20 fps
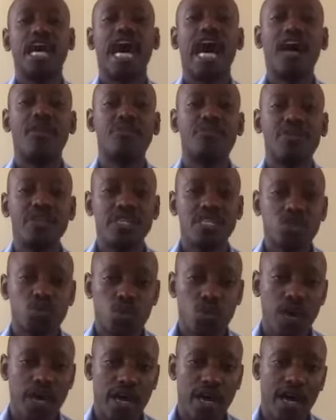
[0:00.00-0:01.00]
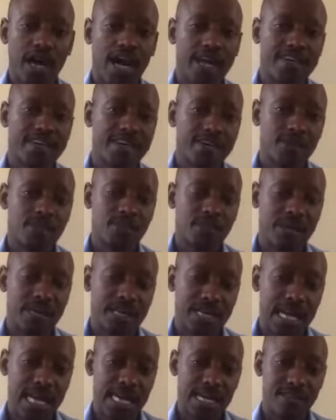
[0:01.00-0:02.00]
And this is where I help my
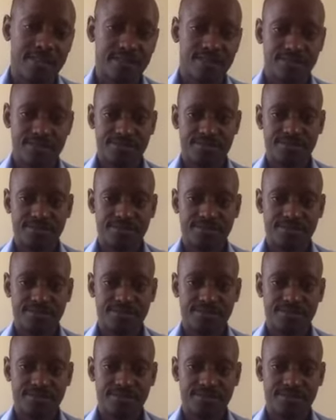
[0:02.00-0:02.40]
clients.